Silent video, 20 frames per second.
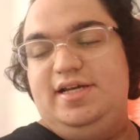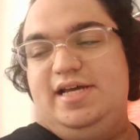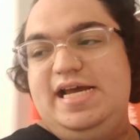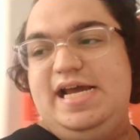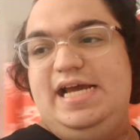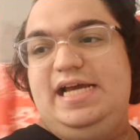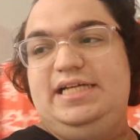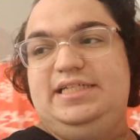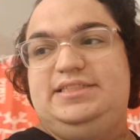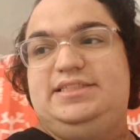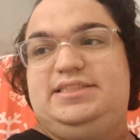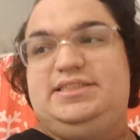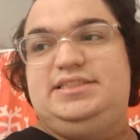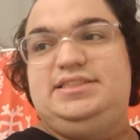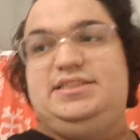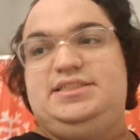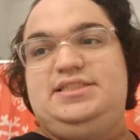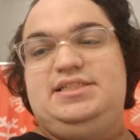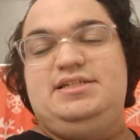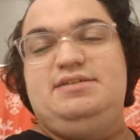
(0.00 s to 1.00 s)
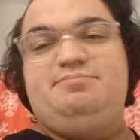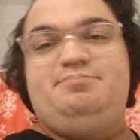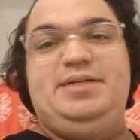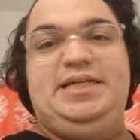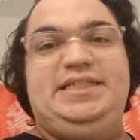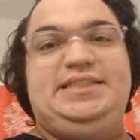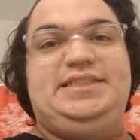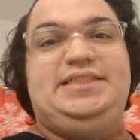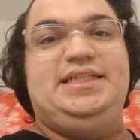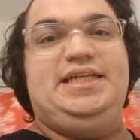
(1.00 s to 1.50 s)
It's
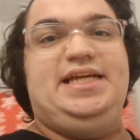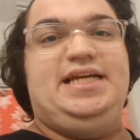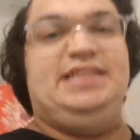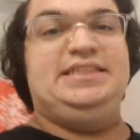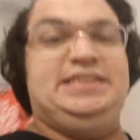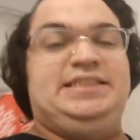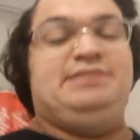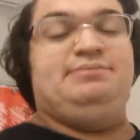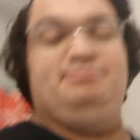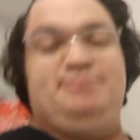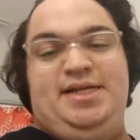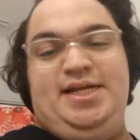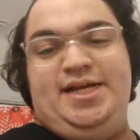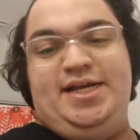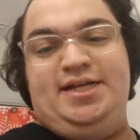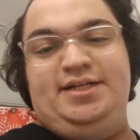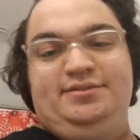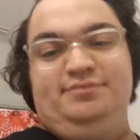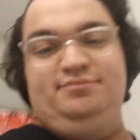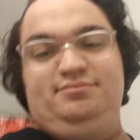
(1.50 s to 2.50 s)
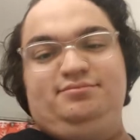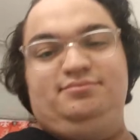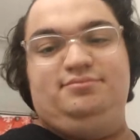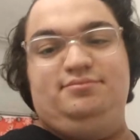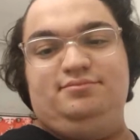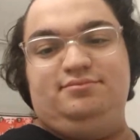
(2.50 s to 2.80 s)
Beast against man,